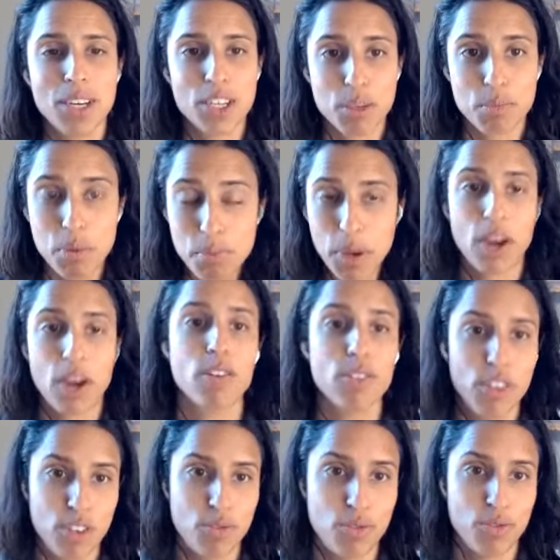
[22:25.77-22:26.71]
to
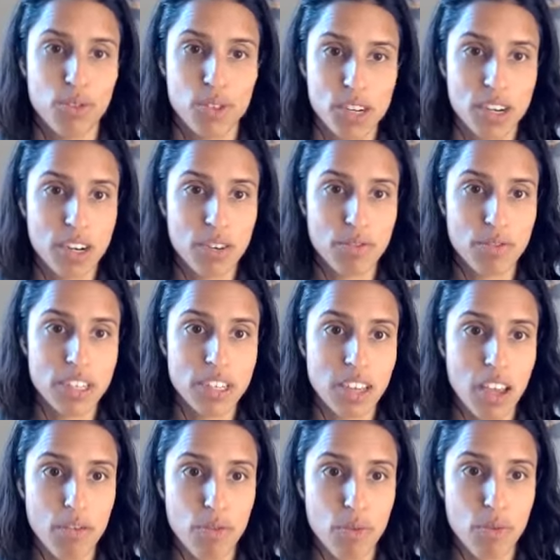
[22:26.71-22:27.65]
prepare these foods in an infant
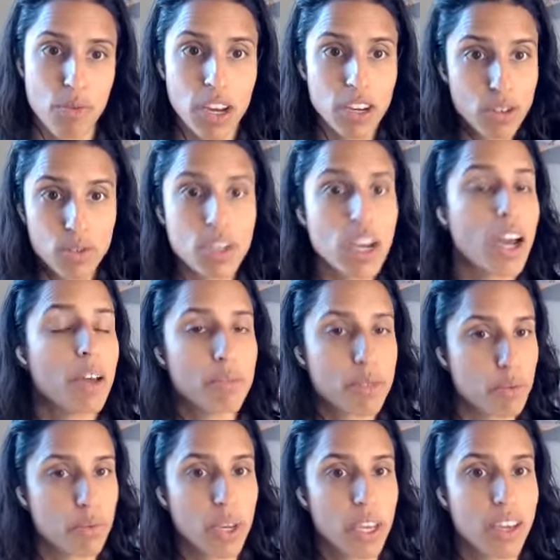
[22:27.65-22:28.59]
safe way two
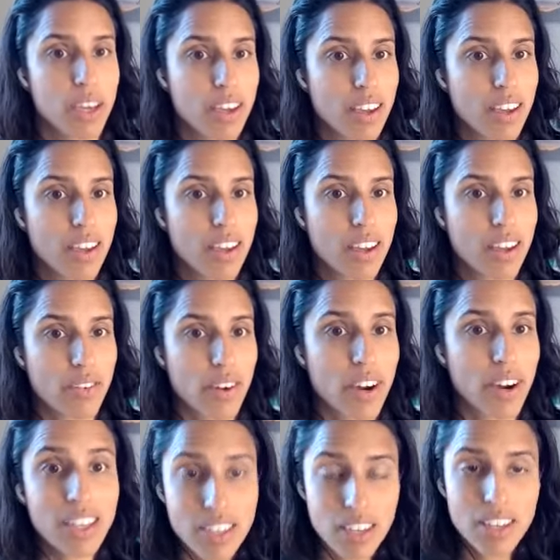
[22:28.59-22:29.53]
times a week.
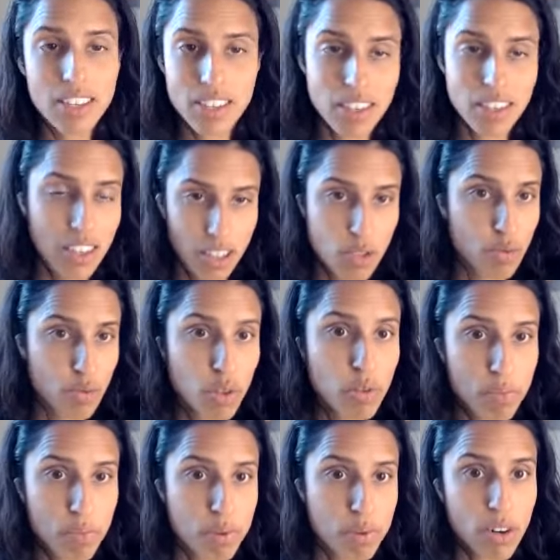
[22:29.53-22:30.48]
Right? It's it's it's a
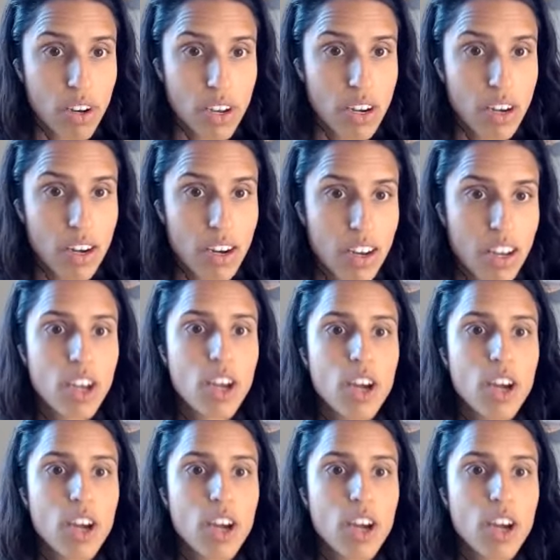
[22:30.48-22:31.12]
real burden.